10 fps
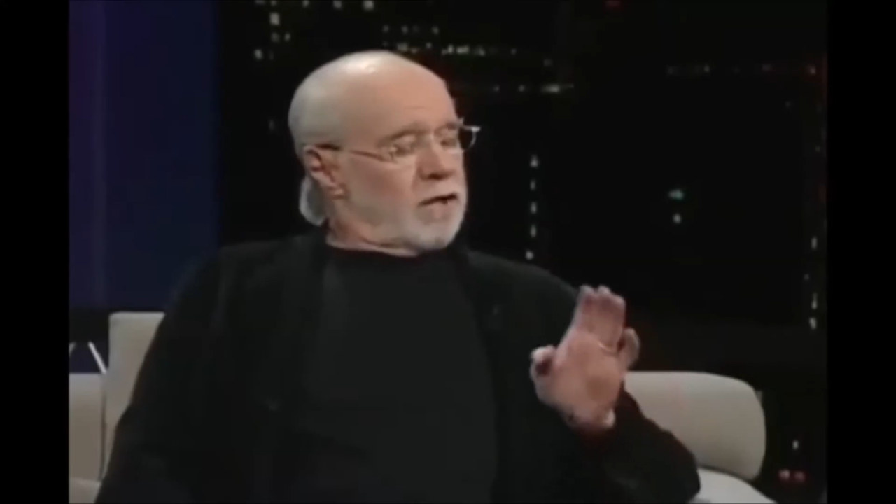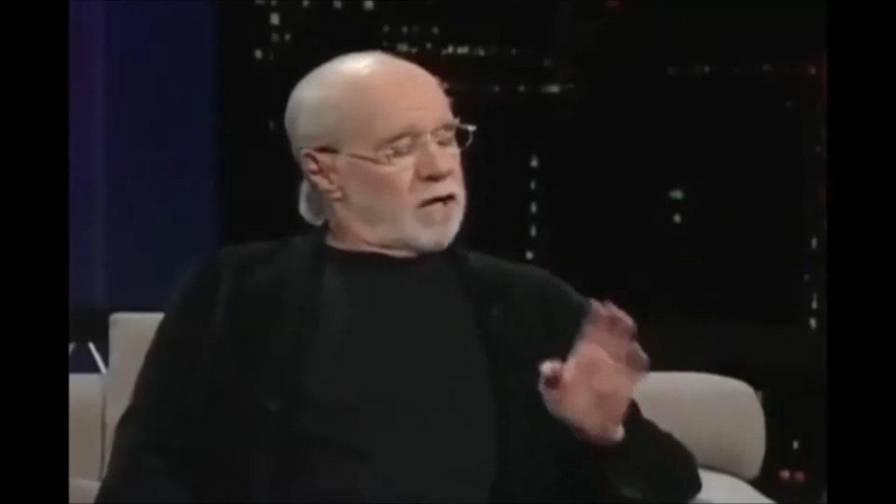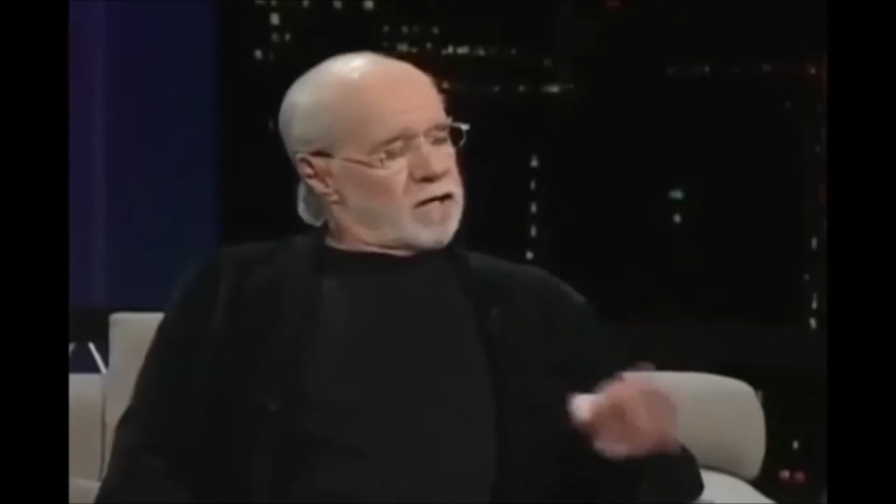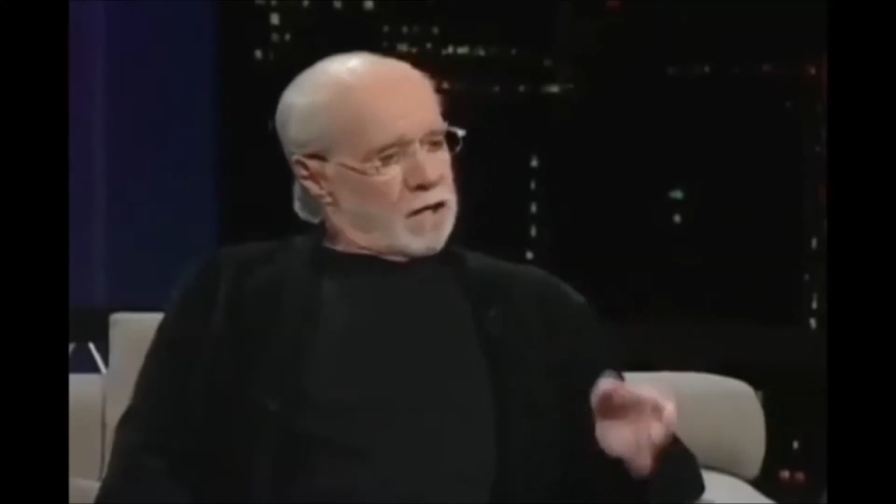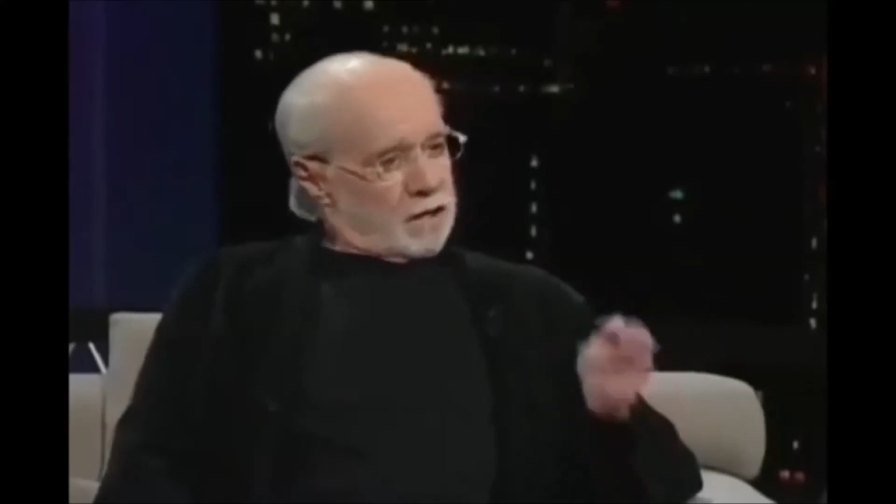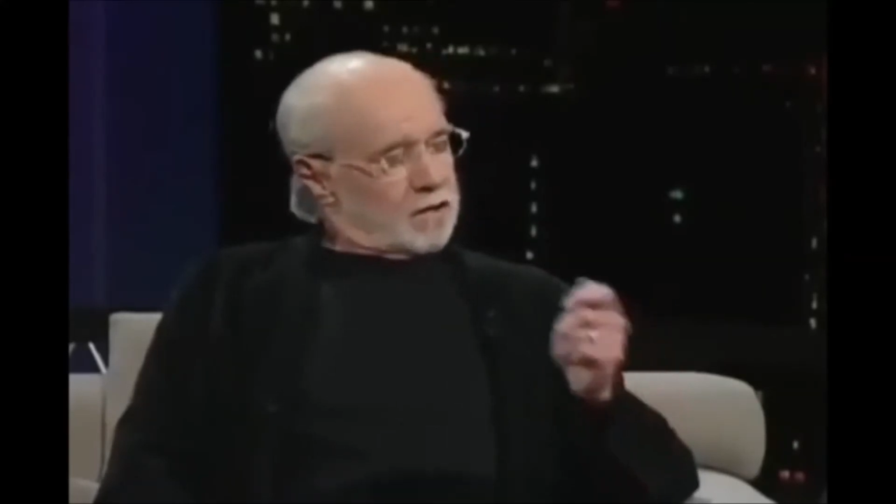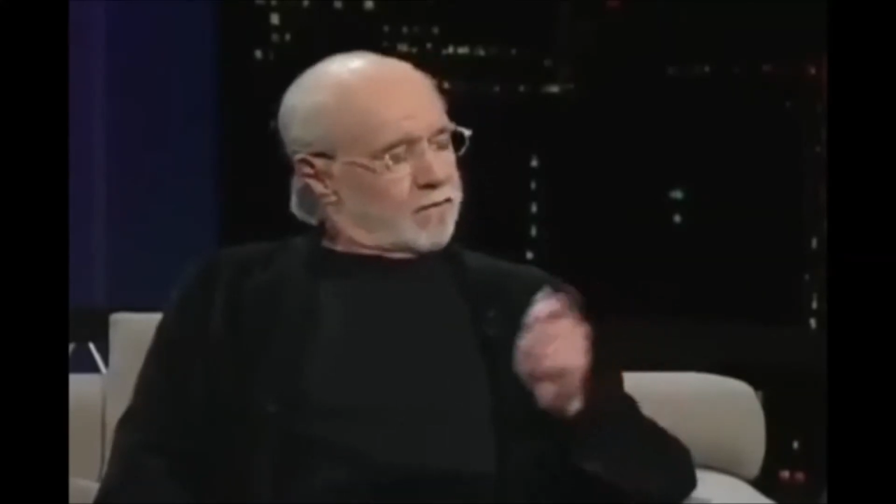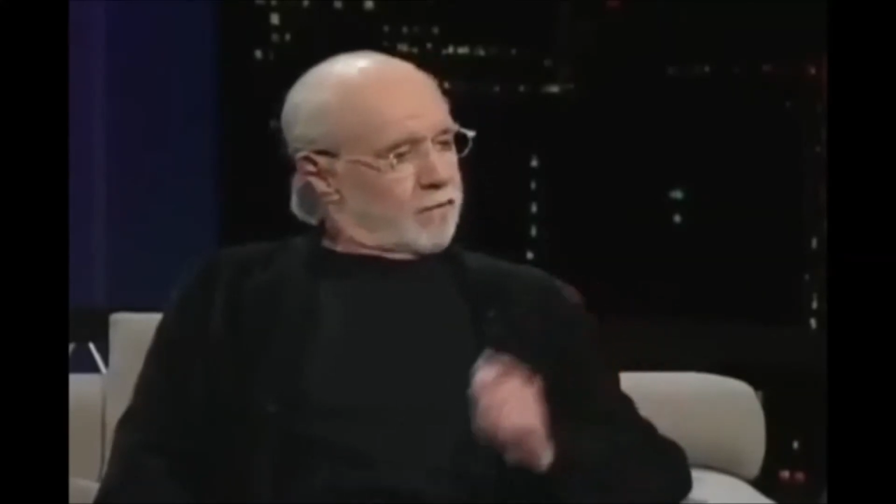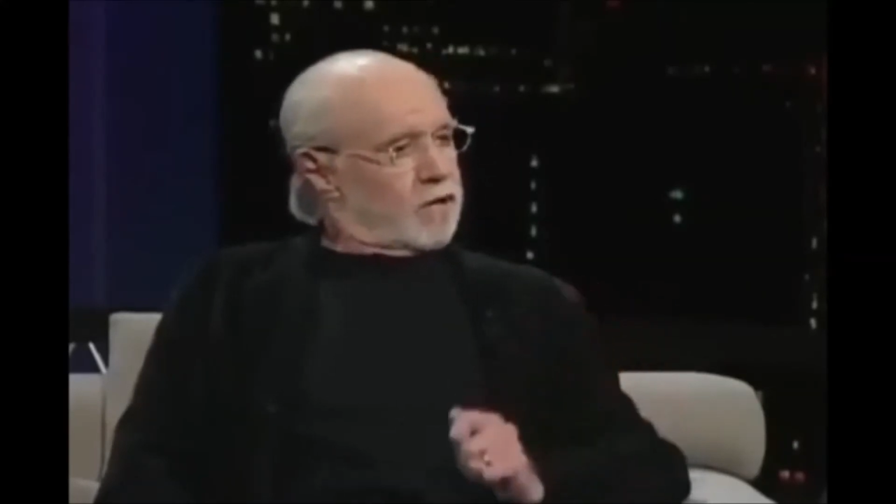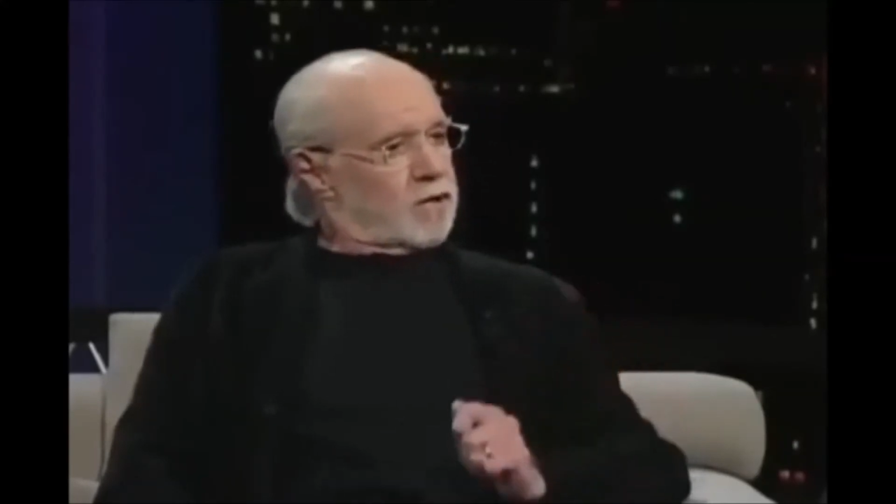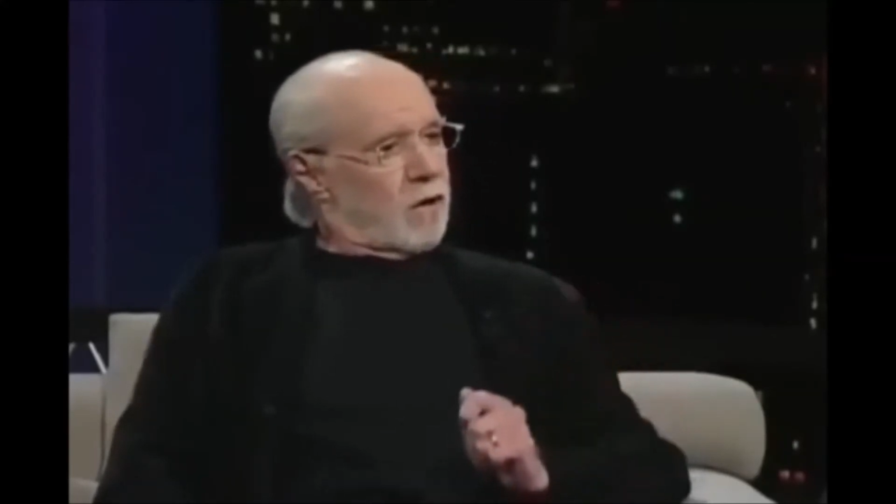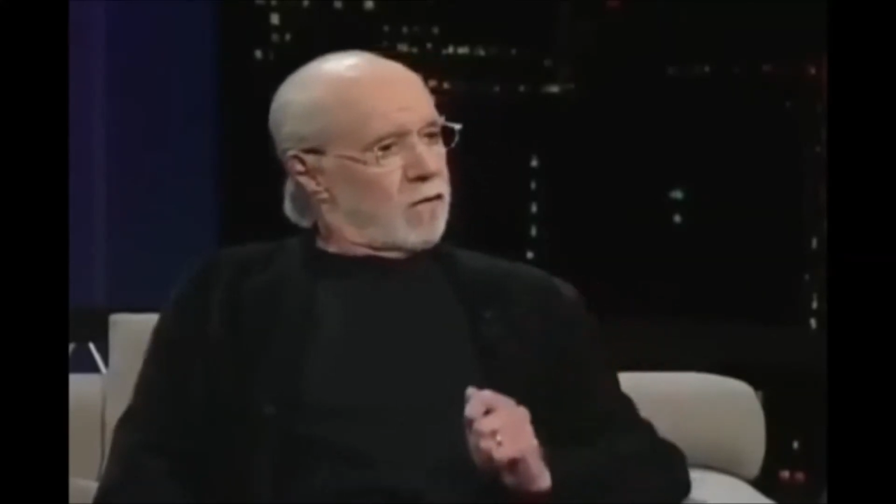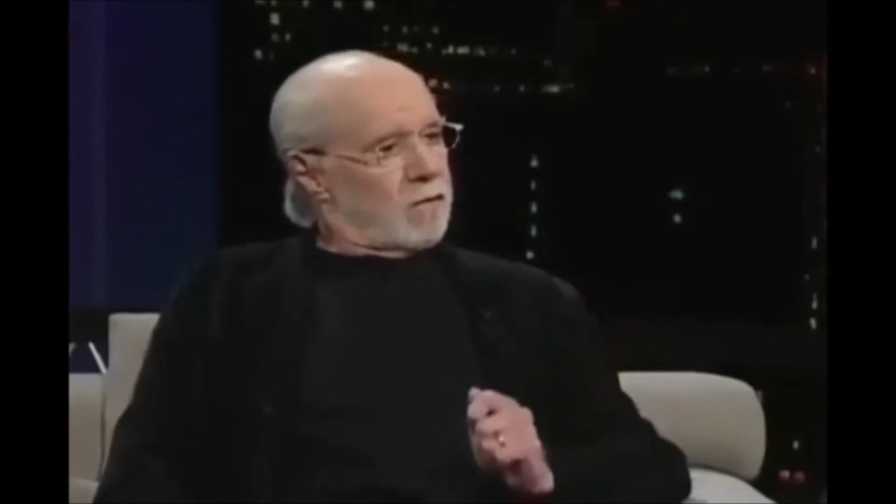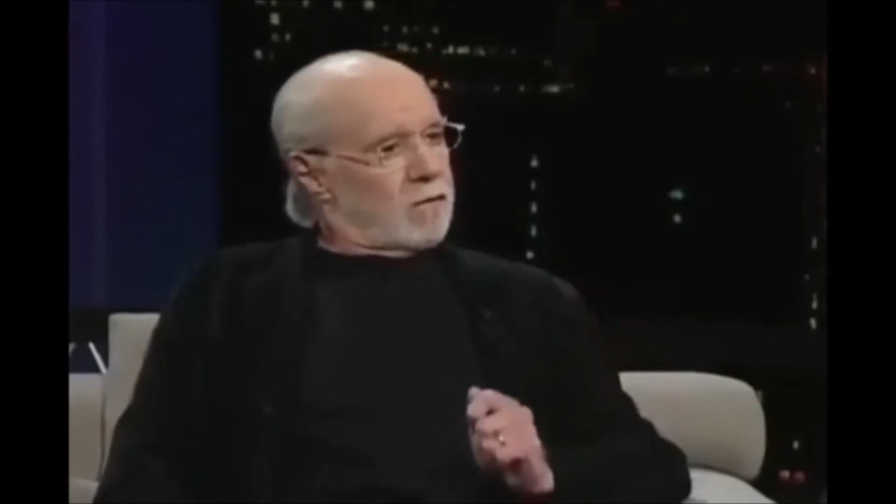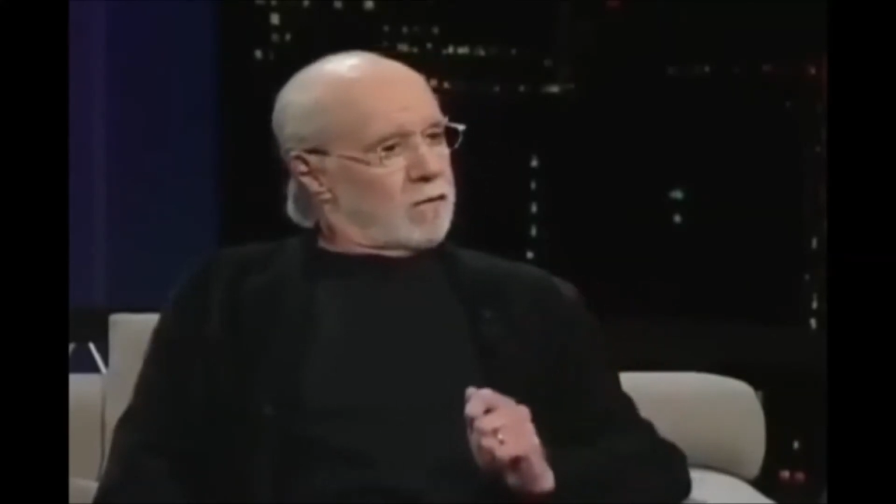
get a ticket to the freak show.